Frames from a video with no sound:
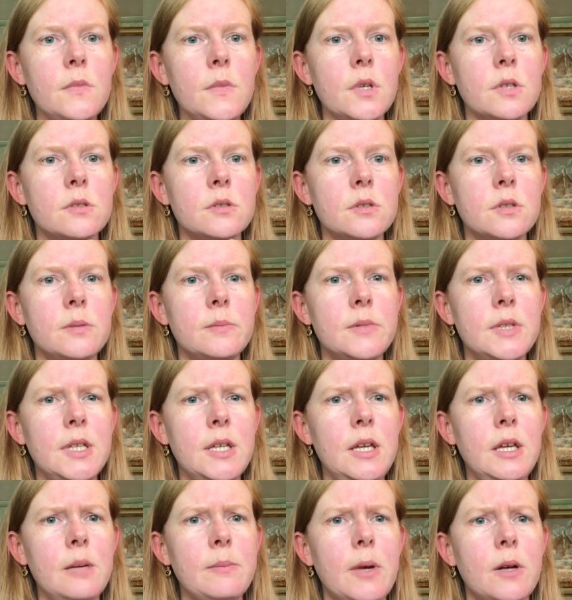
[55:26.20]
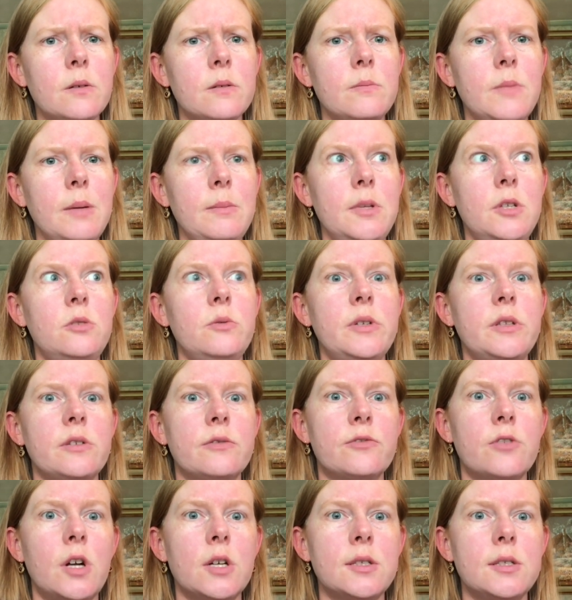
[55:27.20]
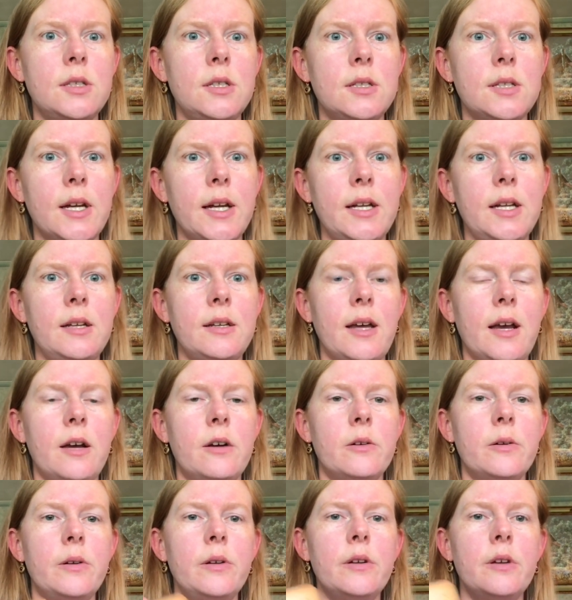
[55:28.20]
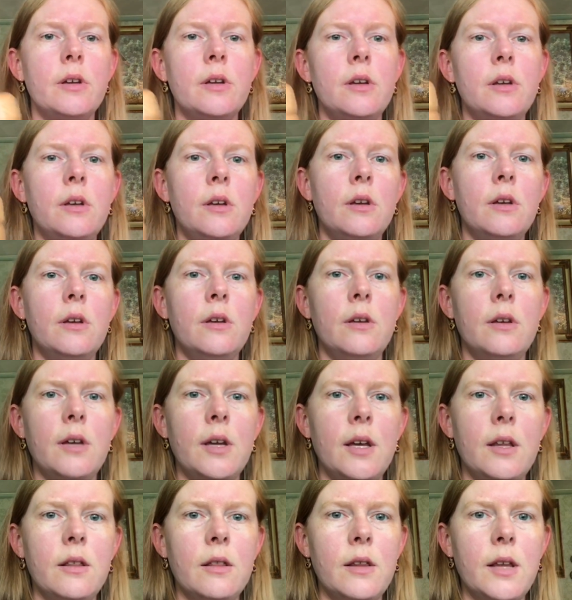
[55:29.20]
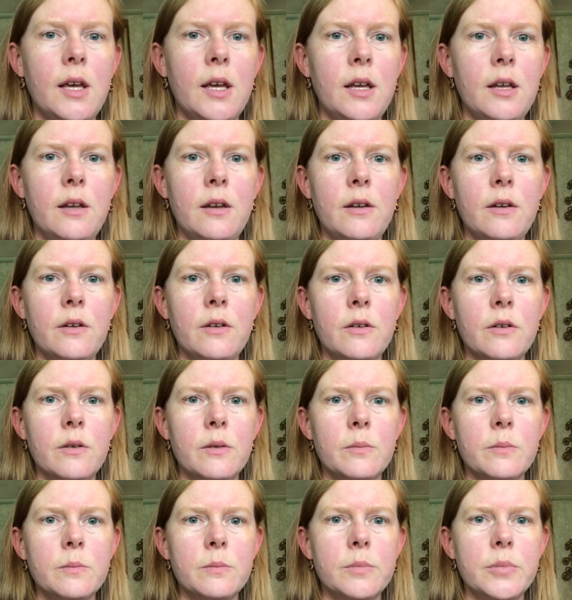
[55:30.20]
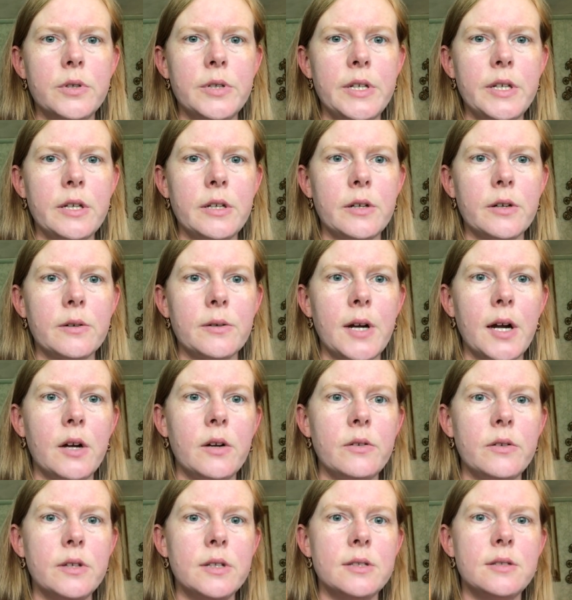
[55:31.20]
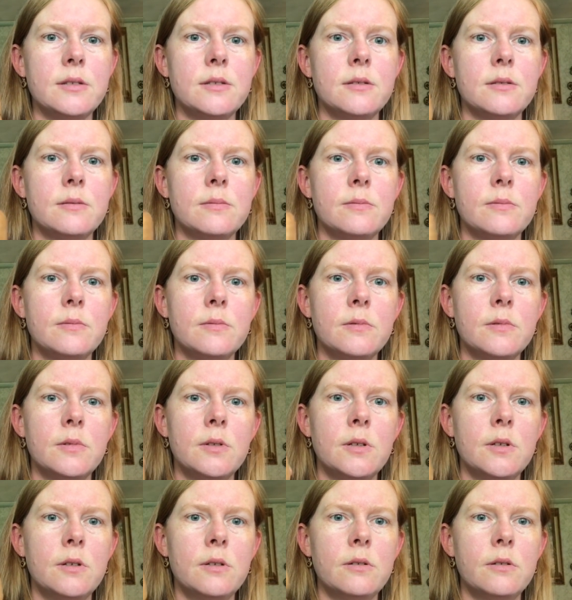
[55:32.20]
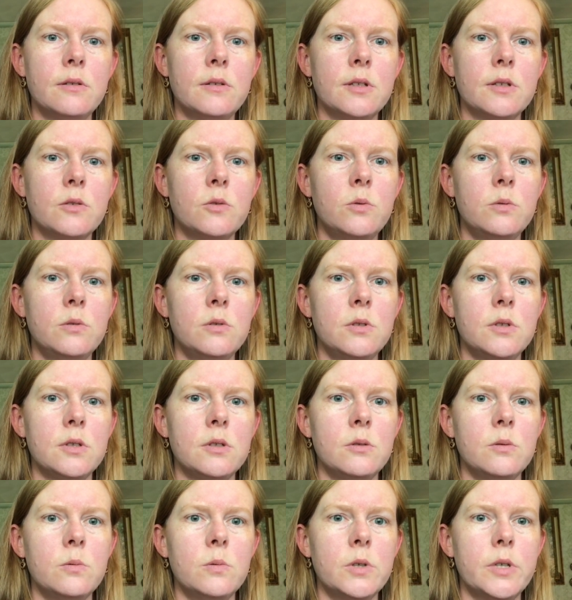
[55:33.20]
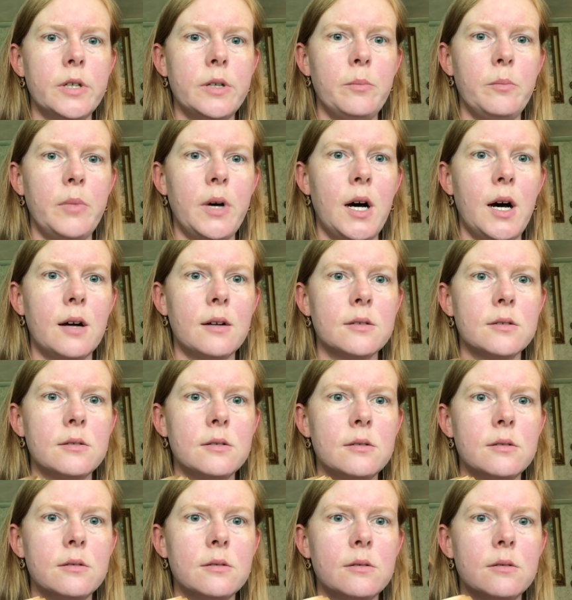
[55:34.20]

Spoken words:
So I'm thinking about maybe doing the frosty tiny town and then putting it around this cool little wooden box.